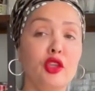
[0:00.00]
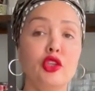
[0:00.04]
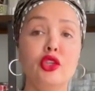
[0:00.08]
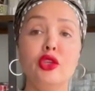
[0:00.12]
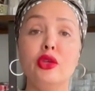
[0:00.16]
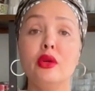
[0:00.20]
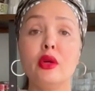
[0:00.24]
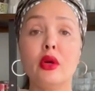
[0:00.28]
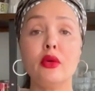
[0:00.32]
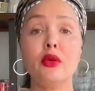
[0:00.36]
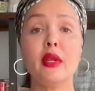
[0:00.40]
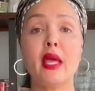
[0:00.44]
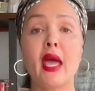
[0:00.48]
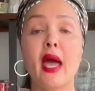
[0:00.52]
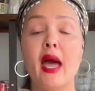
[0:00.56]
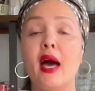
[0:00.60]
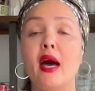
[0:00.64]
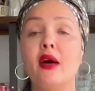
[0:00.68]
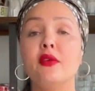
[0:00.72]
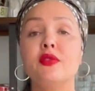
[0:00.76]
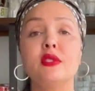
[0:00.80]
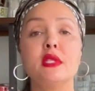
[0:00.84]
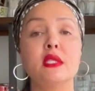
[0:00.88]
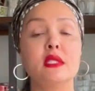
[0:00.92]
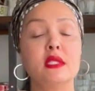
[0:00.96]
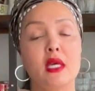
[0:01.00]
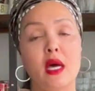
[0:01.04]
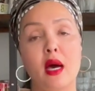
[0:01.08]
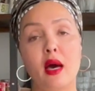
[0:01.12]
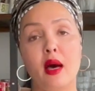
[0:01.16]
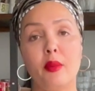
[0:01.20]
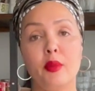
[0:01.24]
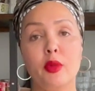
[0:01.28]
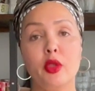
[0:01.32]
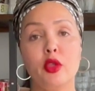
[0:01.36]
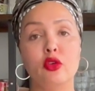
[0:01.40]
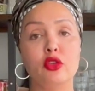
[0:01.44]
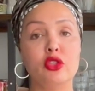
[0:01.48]
You don't have to
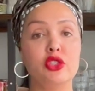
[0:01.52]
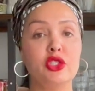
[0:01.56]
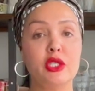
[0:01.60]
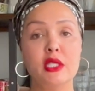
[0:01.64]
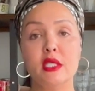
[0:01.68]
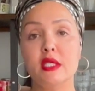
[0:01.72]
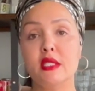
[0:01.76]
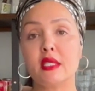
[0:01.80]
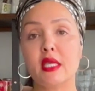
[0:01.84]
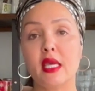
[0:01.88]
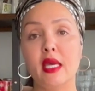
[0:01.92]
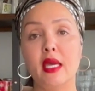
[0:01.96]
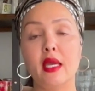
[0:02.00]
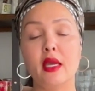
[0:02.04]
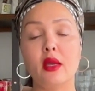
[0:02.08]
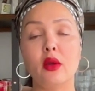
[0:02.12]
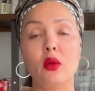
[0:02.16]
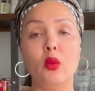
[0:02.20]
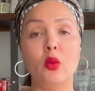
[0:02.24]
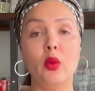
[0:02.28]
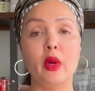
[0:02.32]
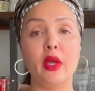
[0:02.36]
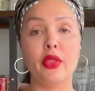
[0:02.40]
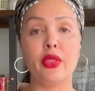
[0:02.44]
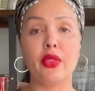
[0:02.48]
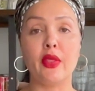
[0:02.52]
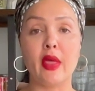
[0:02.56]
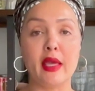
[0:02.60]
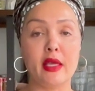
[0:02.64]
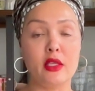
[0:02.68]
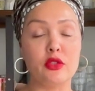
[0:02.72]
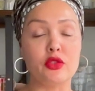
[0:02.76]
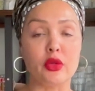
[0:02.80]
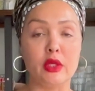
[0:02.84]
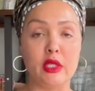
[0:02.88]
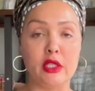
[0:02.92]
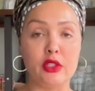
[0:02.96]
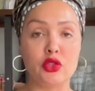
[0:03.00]
top your cheesecake with the
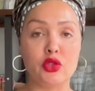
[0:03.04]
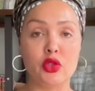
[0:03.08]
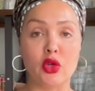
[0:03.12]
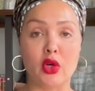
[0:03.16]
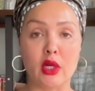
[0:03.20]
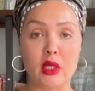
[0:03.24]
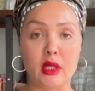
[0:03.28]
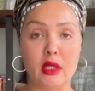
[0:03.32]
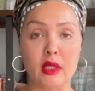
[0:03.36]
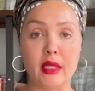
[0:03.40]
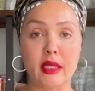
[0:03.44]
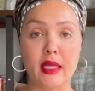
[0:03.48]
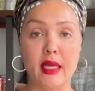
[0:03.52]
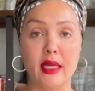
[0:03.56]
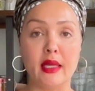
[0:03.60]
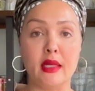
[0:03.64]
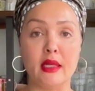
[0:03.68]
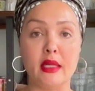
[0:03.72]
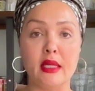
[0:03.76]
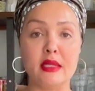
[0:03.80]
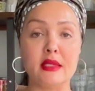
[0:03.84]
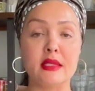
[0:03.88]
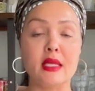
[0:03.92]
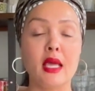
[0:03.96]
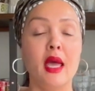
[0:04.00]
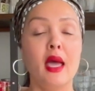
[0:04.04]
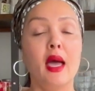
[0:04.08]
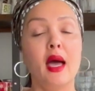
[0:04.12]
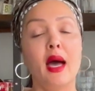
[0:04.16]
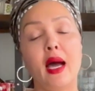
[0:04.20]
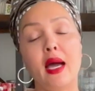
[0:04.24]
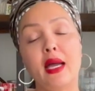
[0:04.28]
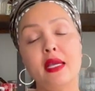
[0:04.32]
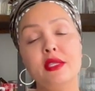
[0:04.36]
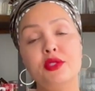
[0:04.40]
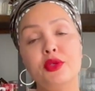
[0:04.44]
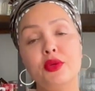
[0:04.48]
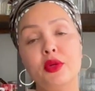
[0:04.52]
hazelnut chocolate candies.
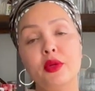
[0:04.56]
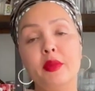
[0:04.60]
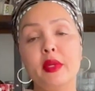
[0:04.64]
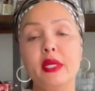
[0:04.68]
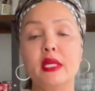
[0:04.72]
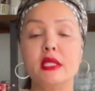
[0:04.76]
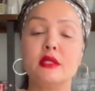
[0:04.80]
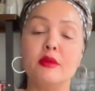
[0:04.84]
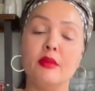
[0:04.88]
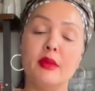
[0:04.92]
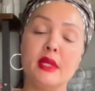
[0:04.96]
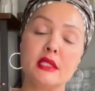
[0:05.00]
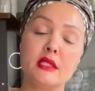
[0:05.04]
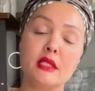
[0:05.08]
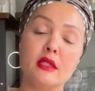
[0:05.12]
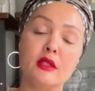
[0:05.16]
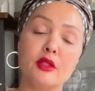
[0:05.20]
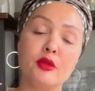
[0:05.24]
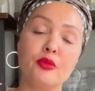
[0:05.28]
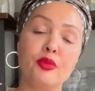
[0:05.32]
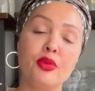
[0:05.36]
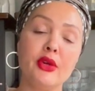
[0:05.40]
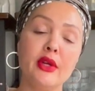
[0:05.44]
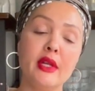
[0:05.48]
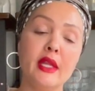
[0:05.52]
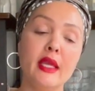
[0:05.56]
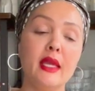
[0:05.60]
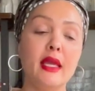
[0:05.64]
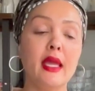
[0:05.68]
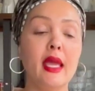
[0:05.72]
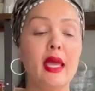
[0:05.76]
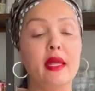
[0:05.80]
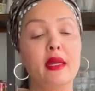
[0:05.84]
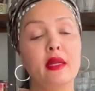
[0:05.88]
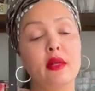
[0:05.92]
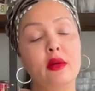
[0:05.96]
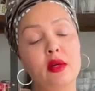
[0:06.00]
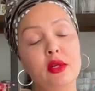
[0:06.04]
I do it because it makes it look pretty,
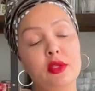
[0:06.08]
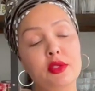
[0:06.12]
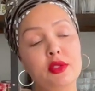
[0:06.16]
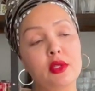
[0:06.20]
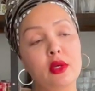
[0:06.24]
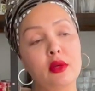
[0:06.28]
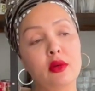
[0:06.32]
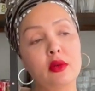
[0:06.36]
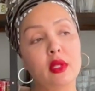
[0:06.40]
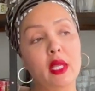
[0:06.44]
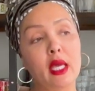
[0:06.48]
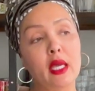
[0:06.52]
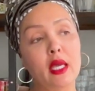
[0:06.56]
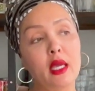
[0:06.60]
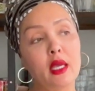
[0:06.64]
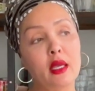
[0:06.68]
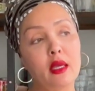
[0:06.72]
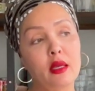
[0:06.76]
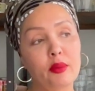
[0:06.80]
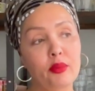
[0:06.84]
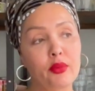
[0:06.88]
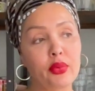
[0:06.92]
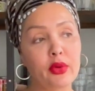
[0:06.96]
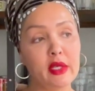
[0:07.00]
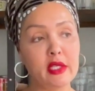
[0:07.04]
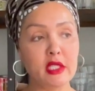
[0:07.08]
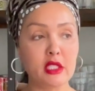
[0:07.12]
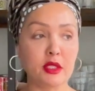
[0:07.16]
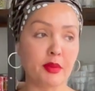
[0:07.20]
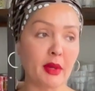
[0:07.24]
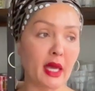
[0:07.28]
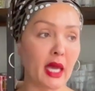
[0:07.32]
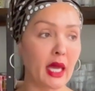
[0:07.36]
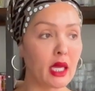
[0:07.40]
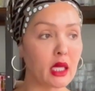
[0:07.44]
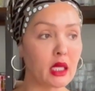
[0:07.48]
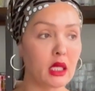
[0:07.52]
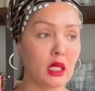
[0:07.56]
and it also like brings
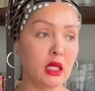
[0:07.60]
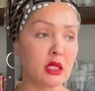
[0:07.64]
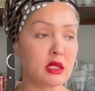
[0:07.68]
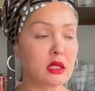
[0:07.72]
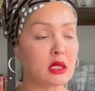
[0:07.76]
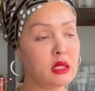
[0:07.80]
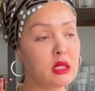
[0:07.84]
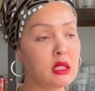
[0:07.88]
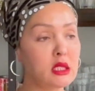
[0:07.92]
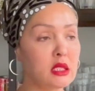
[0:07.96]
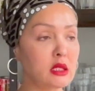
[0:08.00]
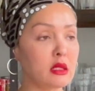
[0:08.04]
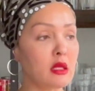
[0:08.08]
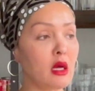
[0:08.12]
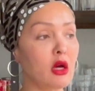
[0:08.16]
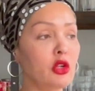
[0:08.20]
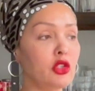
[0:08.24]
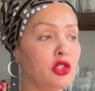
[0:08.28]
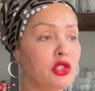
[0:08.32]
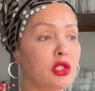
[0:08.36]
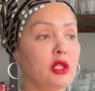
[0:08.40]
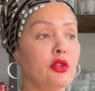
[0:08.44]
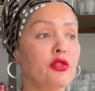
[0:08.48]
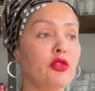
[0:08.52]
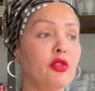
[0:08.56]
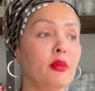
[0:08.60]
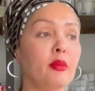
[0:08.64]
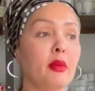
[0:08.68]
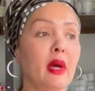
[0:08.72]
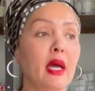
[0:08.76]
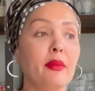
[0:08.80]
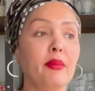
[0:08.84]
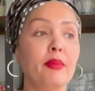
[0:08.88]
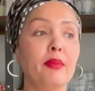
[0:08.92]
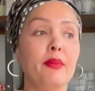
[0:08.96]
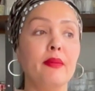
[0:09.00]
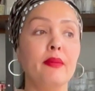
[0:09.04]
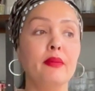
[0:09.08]
back, it's nostalgic from my,
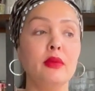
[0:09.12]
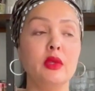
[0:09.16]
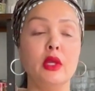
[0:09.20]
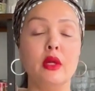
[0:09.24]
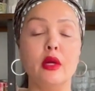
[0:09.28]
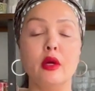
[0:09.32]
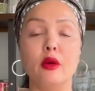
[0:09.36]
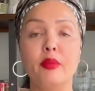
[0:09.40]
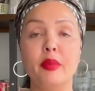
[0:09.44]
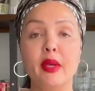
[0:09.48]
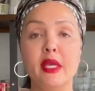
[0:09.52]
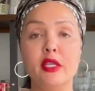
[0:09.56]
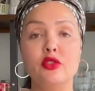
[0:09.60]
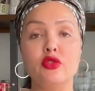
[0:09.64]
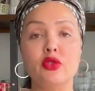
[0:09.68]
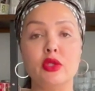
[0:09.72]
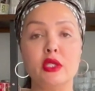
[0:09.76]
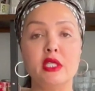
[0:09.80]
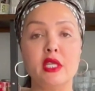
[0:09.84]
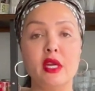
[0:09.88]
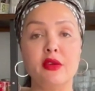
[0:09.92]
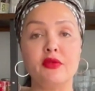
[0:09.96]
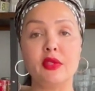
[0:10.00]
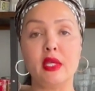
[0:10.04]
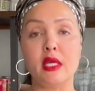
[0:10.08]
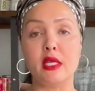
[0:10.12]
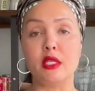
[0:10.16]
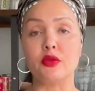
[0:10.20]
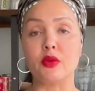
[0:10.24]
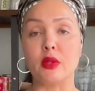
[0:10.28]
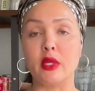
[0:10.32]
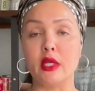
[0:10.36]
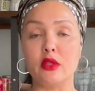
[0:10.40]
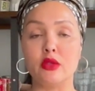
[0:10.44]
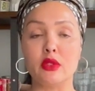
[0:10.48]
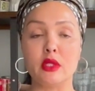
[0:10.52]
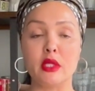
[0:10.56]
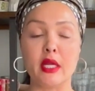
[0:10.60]
pastry chef days when
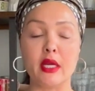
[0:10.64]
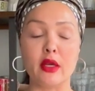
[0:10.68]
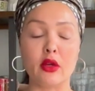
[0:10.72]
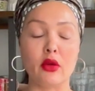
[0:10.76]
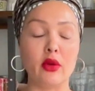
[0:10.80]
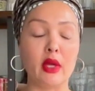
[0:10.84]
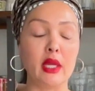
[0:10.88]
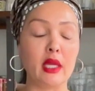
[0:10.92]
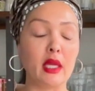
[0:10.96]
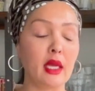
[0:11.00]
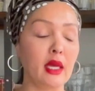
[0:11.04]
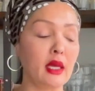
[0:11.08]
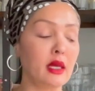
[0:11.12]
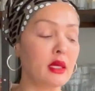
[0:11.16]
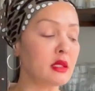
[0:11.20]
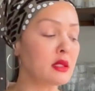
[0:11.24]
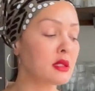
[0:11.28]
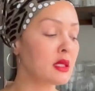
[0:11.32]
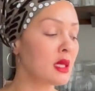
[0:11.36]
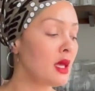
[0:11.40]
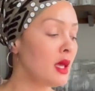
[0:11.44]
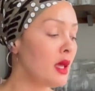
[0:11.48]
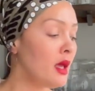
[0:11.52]
I used to decorate cakes.